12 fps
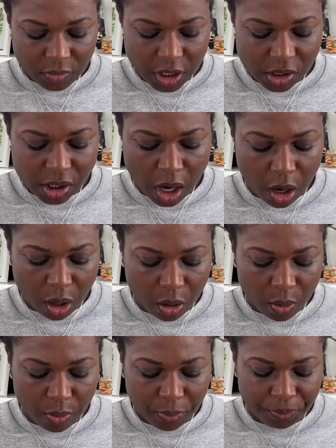
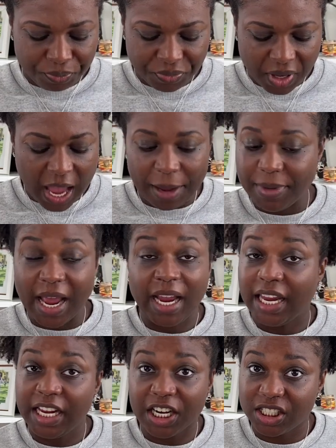So I'm not
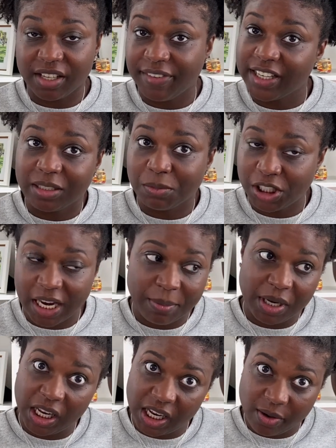here to victim shame
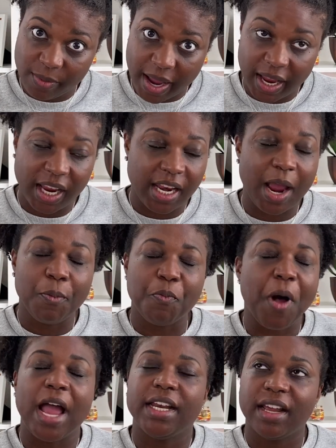in any way, and
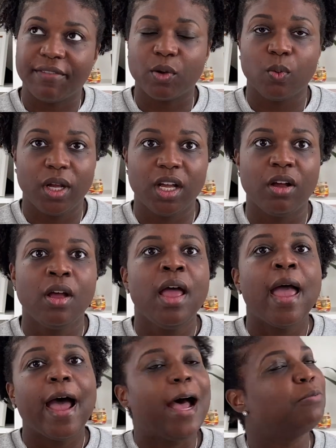I never will.
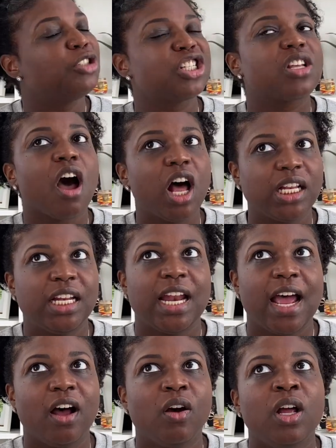I'm just calling it
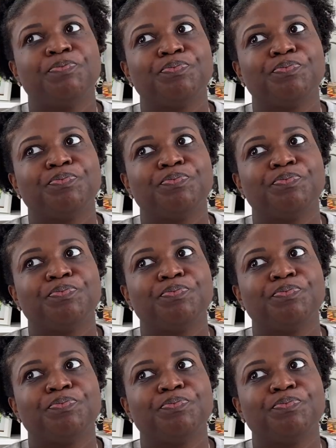out.